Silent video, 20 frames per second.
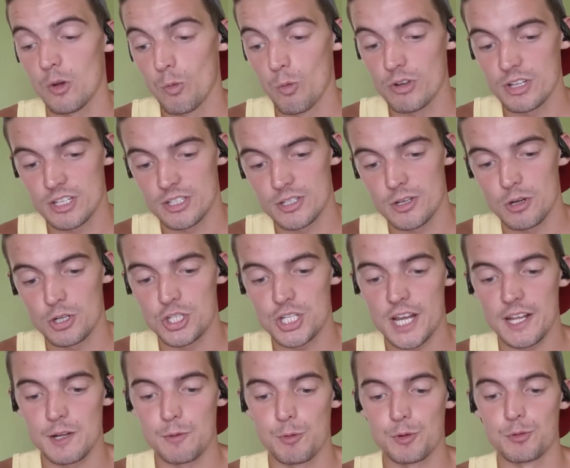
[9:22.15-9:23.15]
was
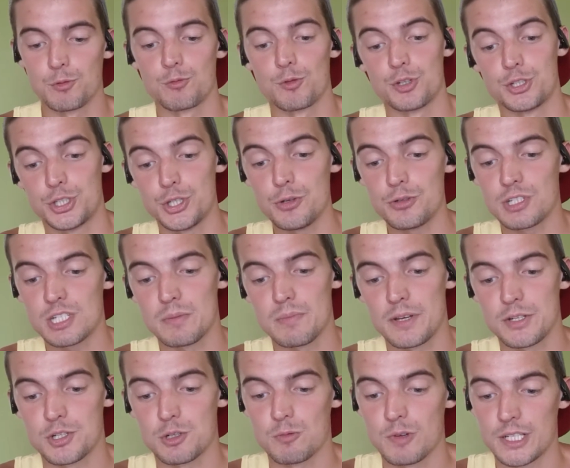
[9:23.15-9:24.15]
associated with reduced
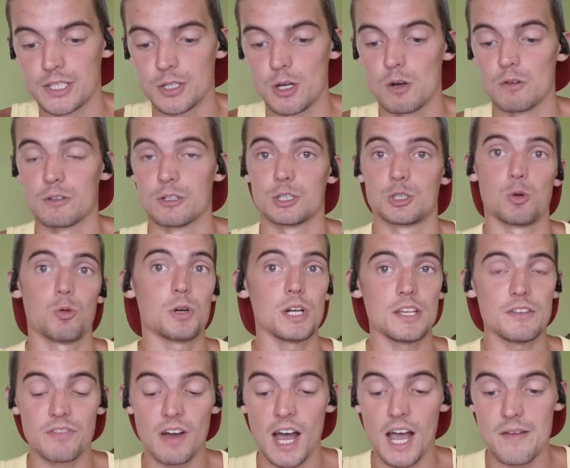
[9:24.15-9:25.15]
dementia risk over a
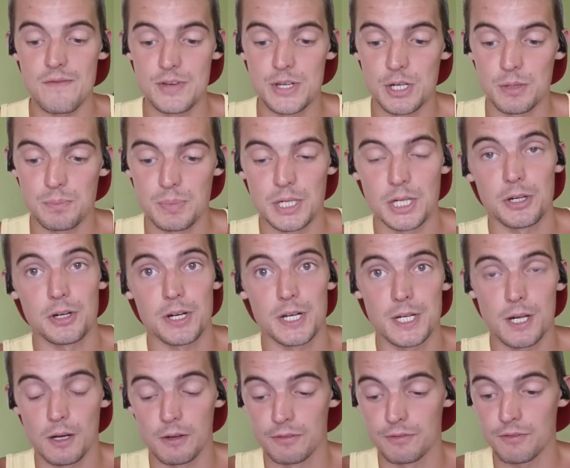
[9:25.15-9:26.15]
25-year
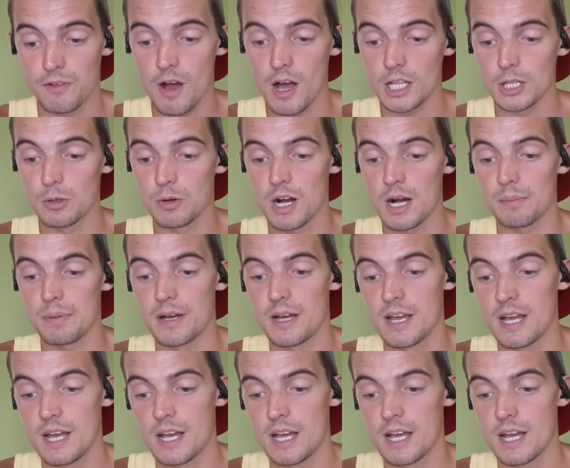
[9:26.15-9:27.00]
period of follow-up,